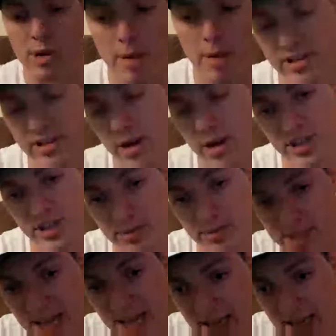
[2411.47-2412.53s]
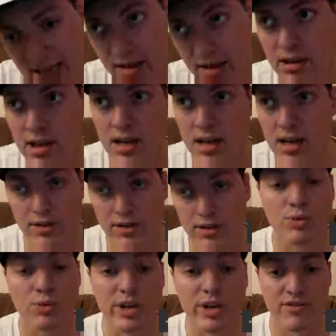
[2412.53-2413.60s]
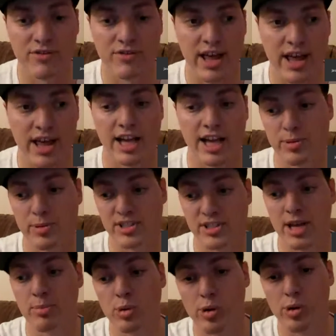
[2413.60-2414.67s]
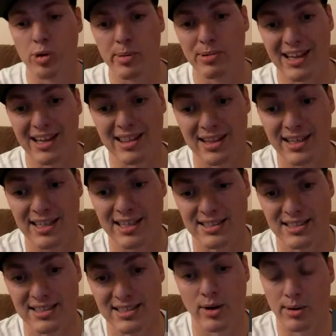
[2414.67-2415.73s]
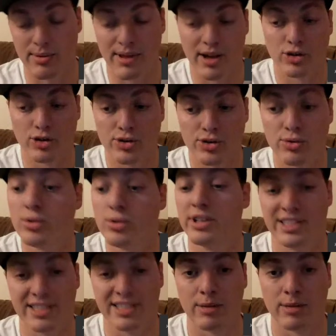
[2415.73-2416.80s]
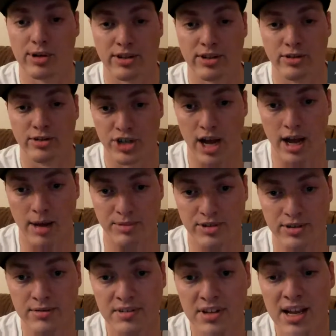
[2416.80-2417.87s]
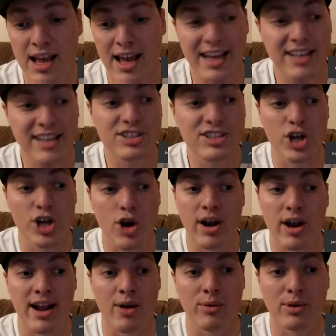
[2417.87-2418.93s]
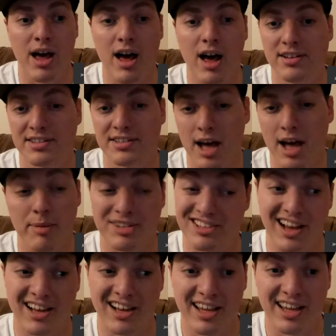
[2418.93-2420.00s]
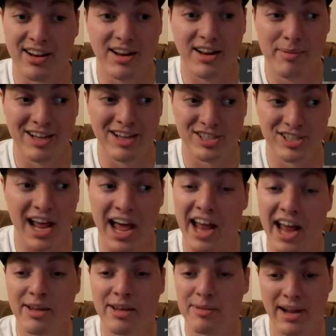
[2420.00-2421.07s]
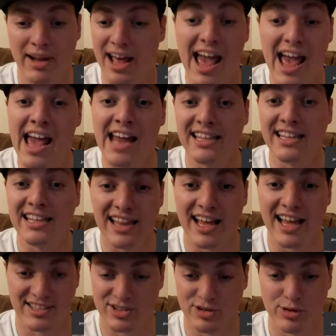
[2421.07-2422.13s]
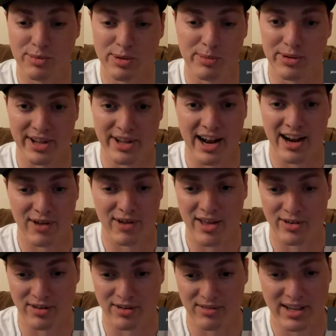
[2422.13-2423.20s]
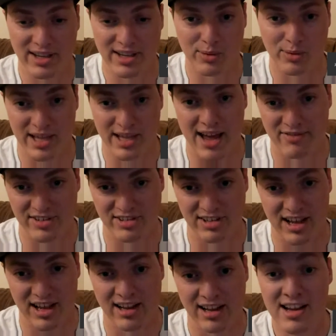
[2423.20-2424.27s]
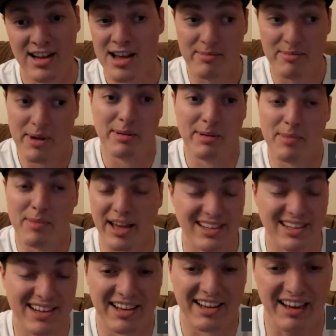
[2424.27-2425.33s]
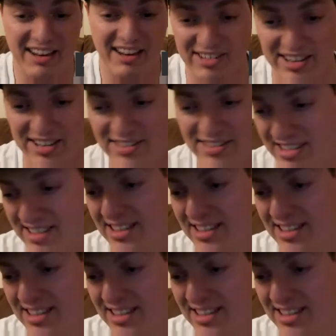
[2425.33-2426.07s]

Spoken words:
WIP's numbers keep tanking. There's a reason for that. It's because they employ people like this that are truly terrible at their jobs. He has a show right now with Hollis Thomas. I can't imagine any less two people that I'd rather hear what they have to say. Maybe Mike and Ike. I don't know.